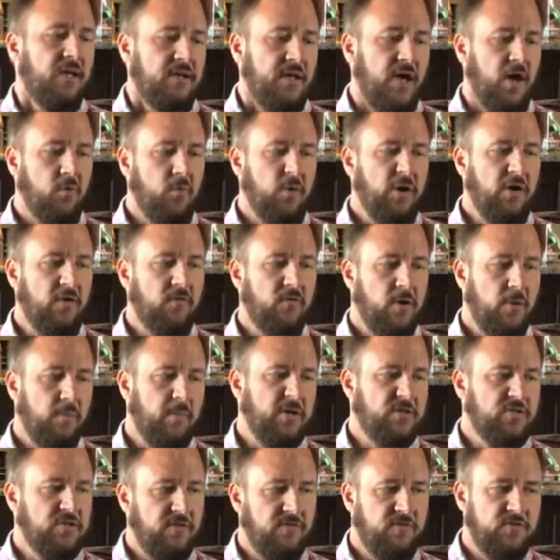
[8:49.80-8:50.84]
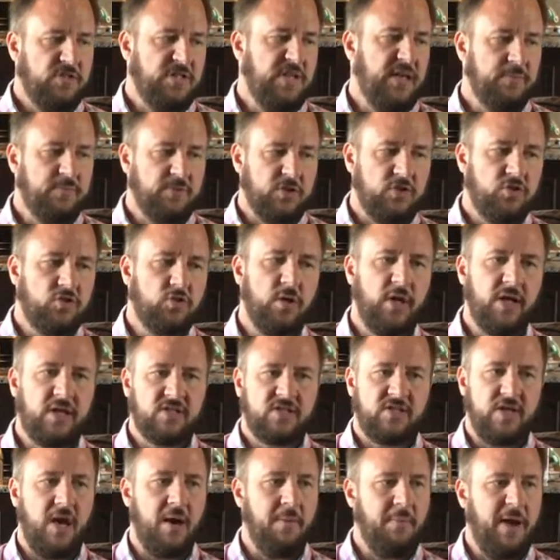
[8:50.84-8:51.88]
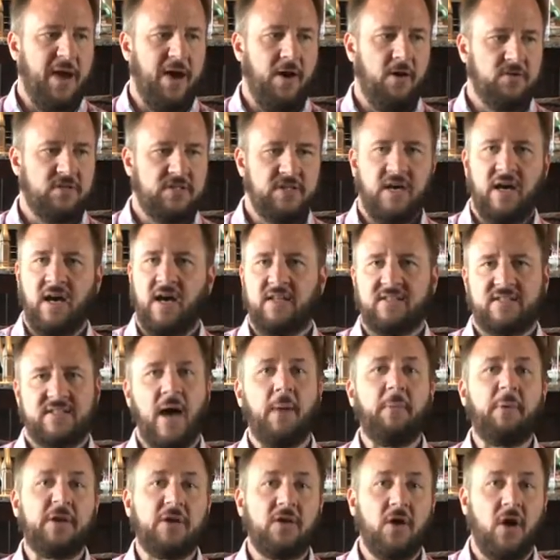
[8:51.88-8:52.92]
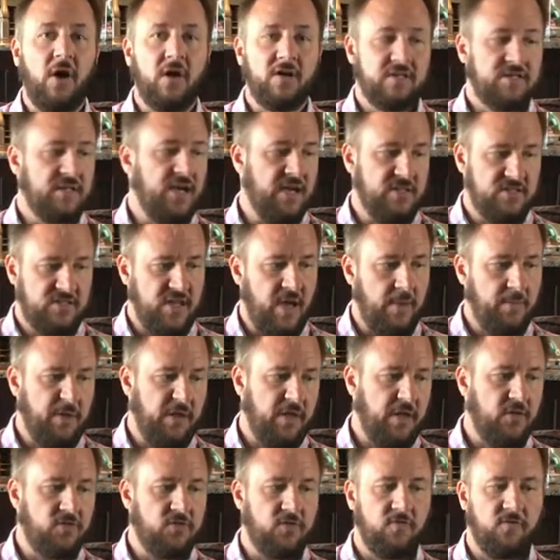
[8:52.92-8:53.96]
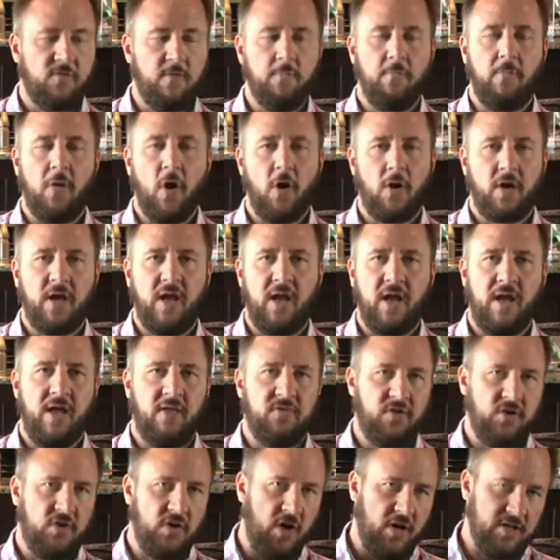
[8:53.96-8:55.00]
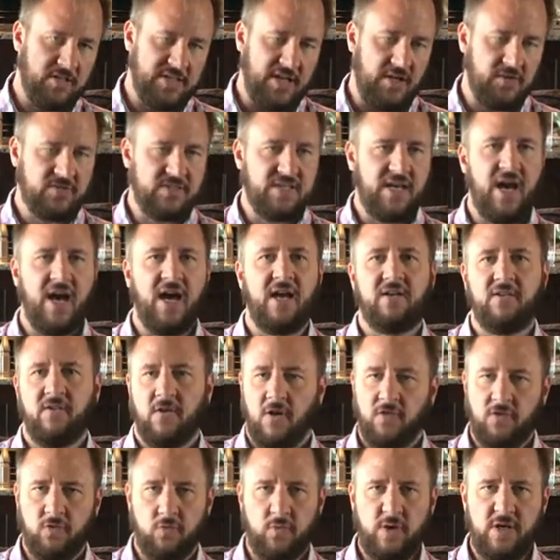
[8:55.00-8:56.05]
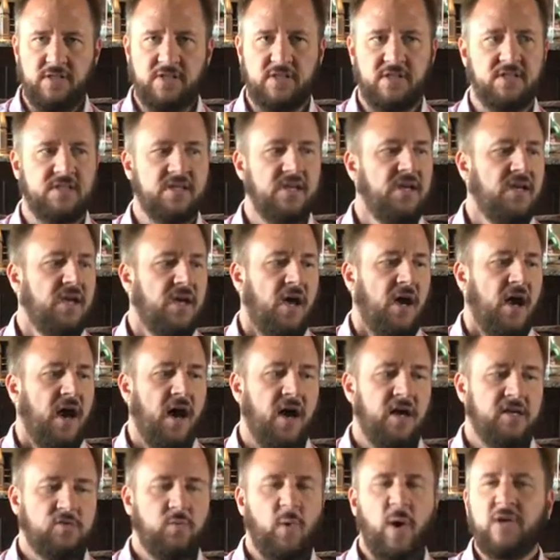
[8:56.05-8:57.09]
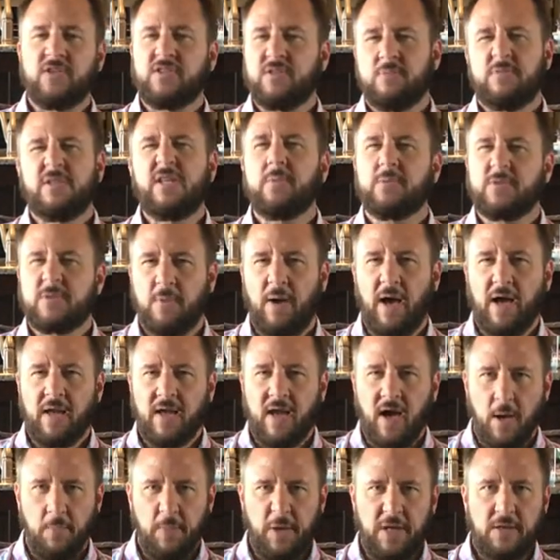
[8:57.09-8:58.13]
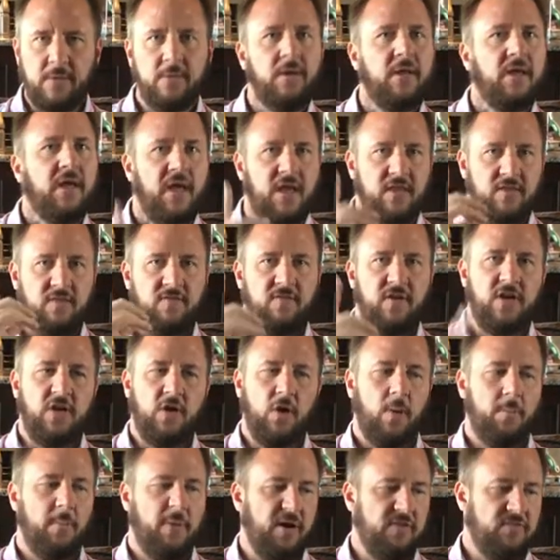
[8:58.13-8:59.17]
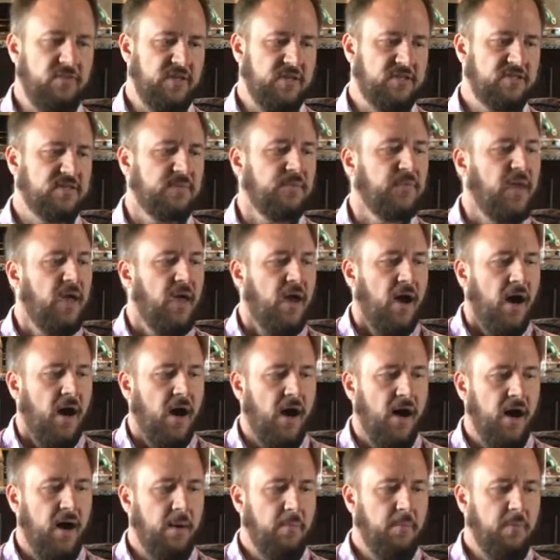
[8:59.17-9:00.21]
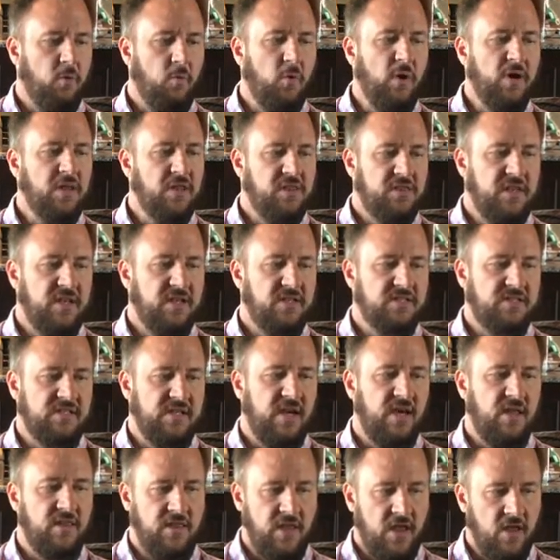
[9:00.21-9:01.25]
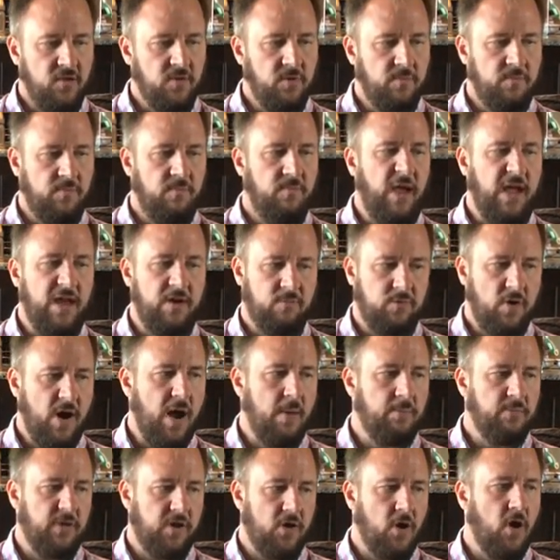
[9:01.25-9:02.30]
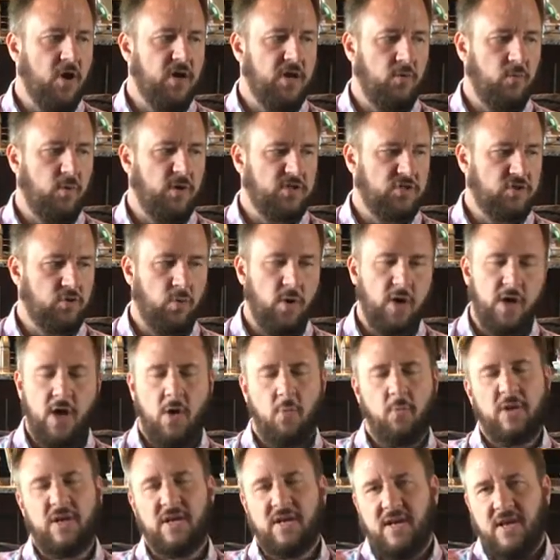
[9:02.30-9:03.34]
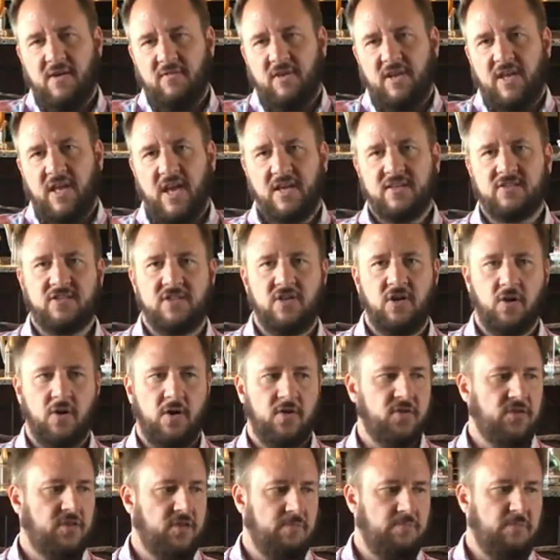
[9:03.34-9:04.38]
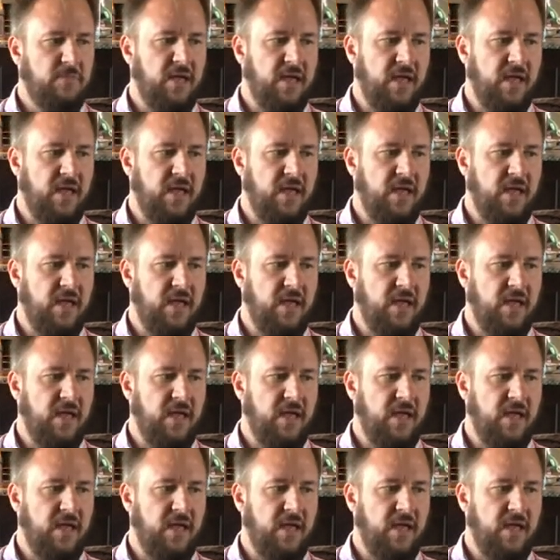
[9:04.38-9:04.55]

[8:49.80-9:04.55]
Now, I went over a bunch of tips and tricks about stopping Gunther from barking at the dogs outside and other reasons. As well as some tips about coming in the video above this. But one of the things, the other main problem the guardian wants to work on, we didn't have a guest here other than